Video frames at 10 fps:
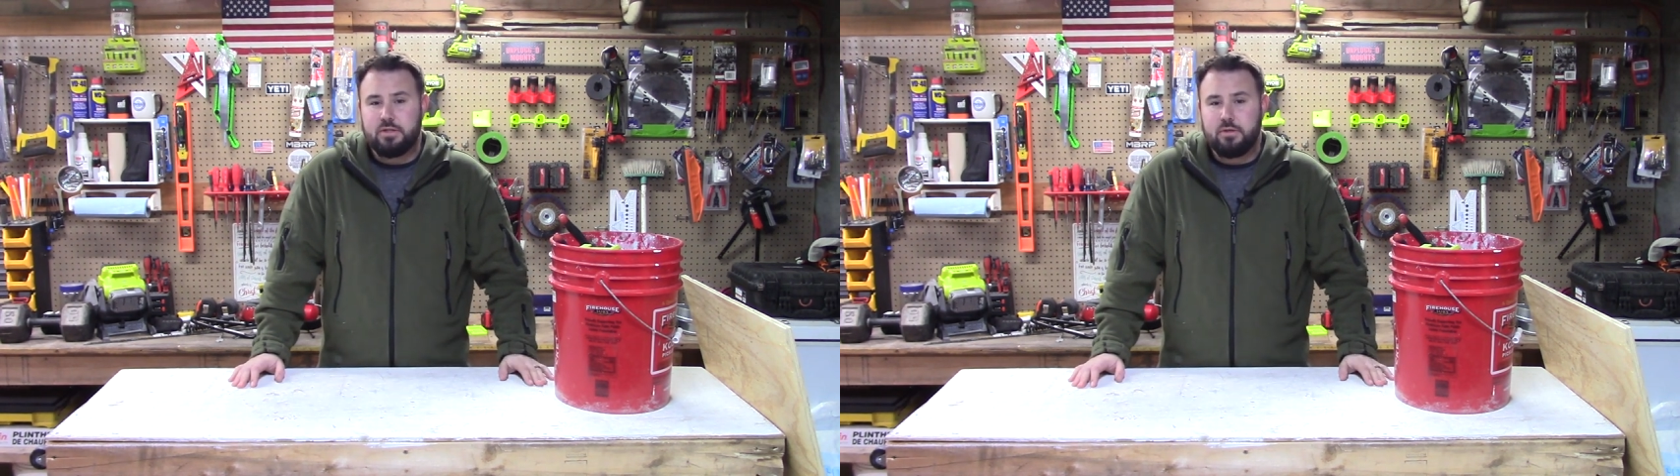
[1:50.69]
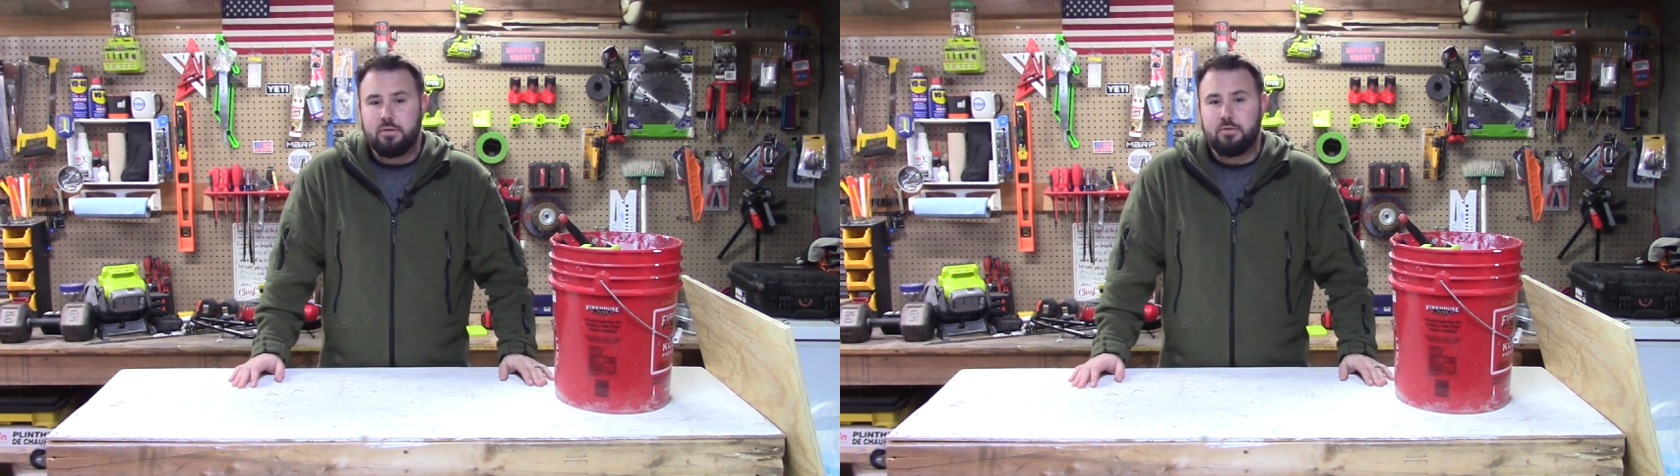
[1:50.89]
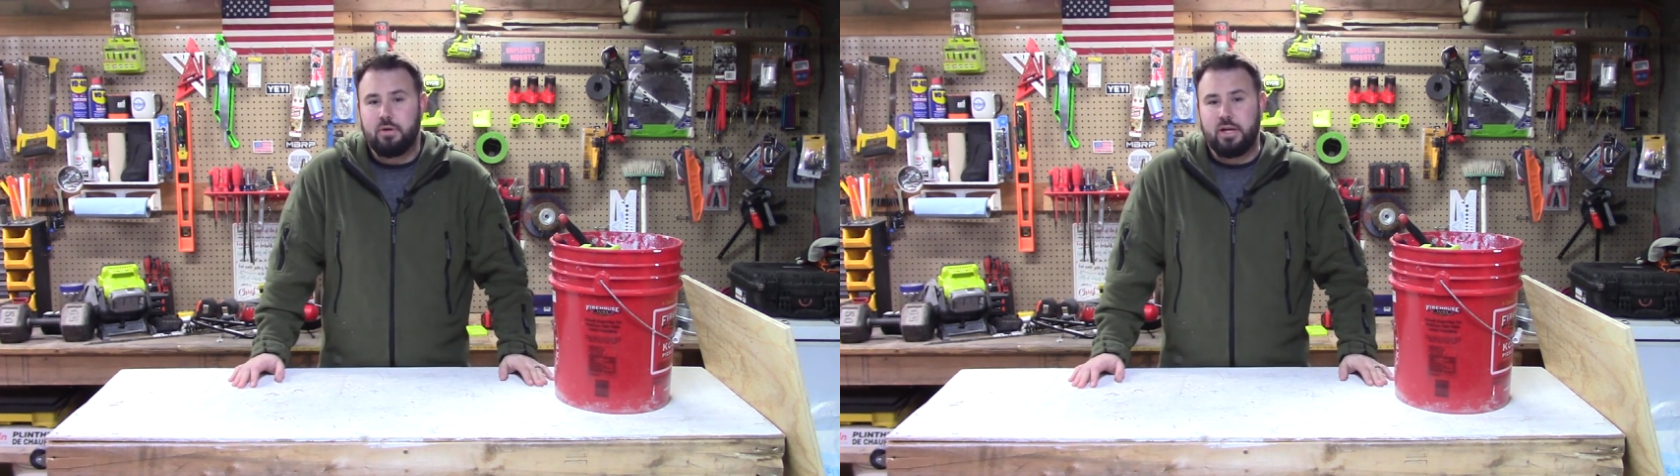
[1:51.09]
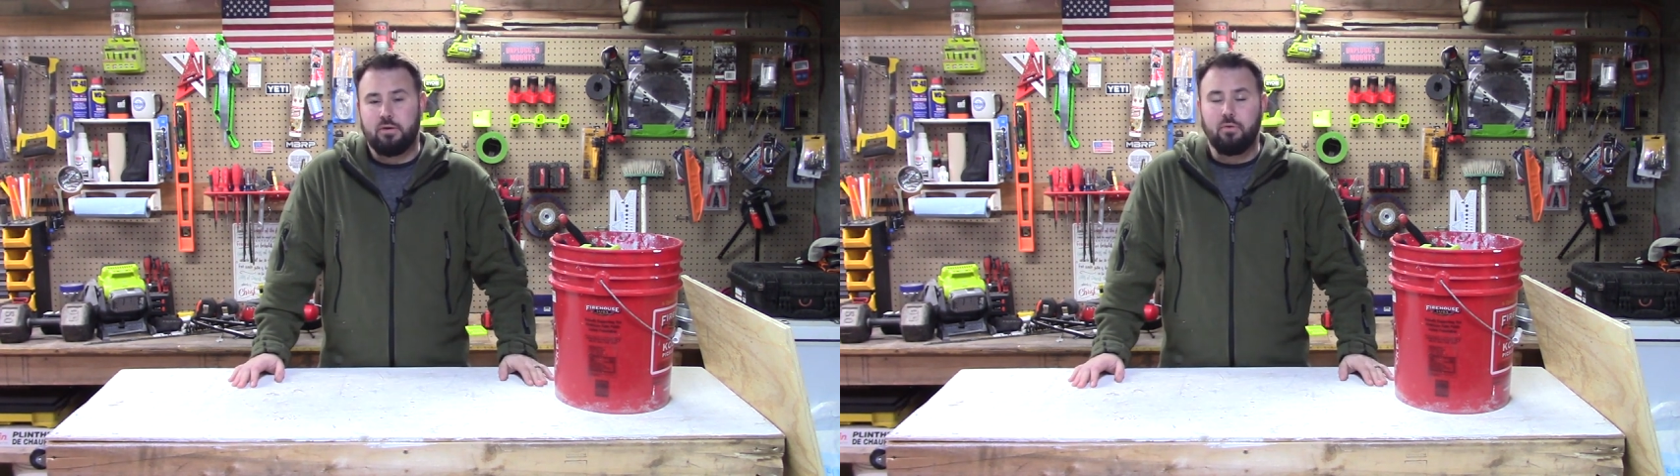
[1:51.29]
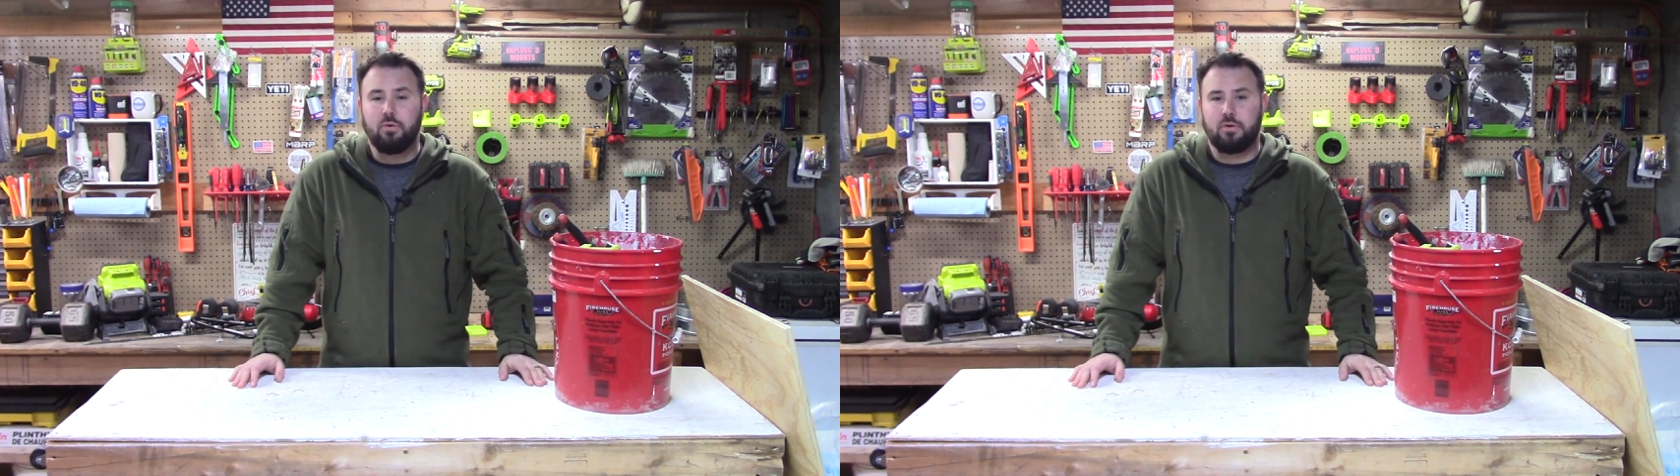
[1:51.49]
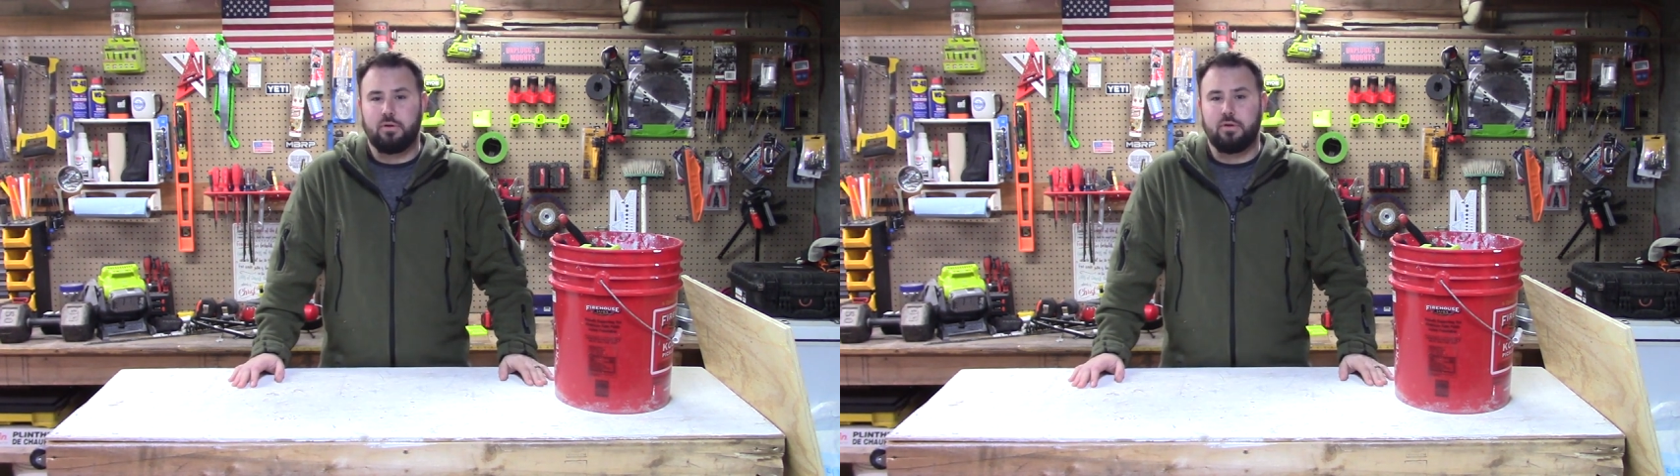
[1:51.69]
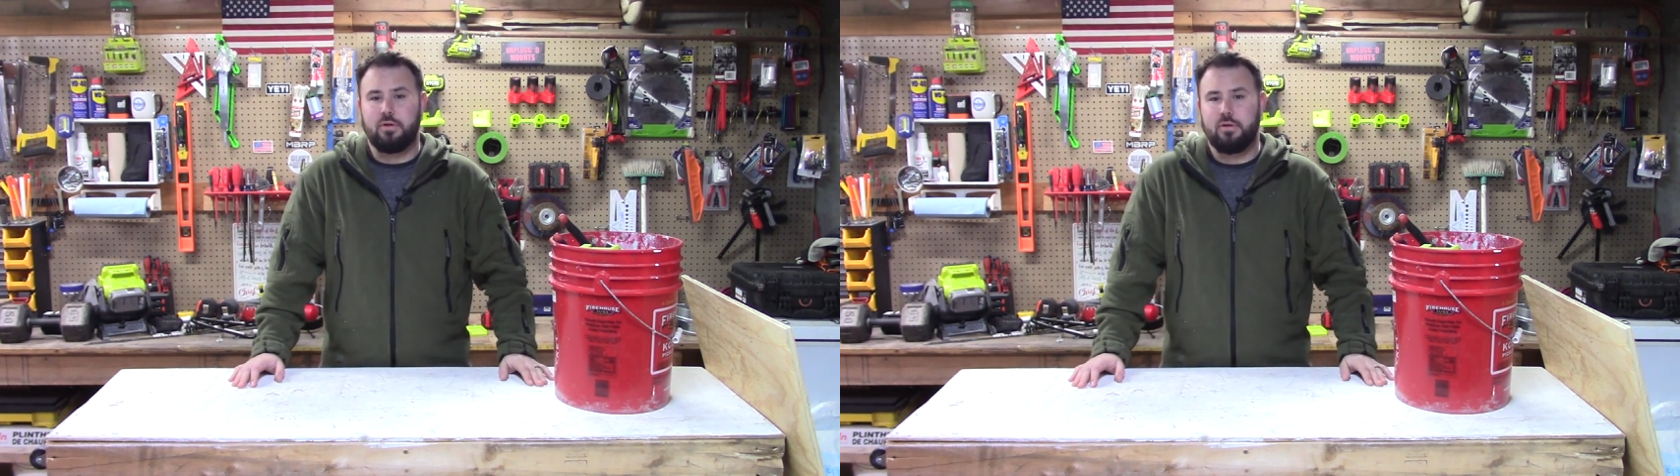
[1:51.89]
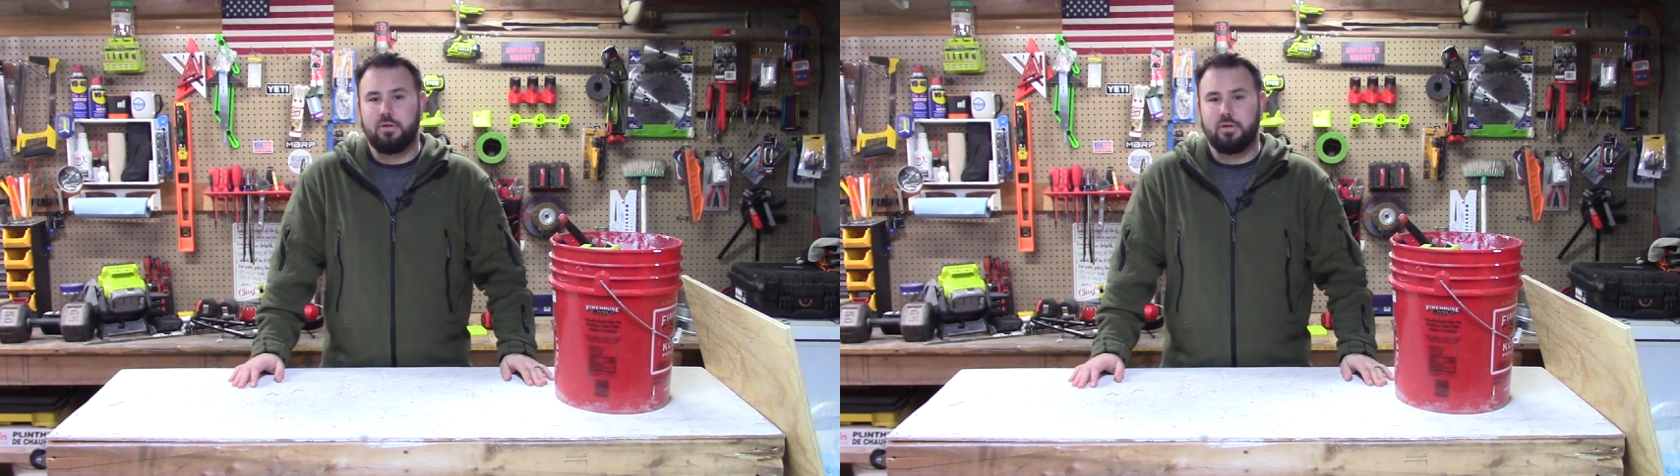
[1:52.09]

do in order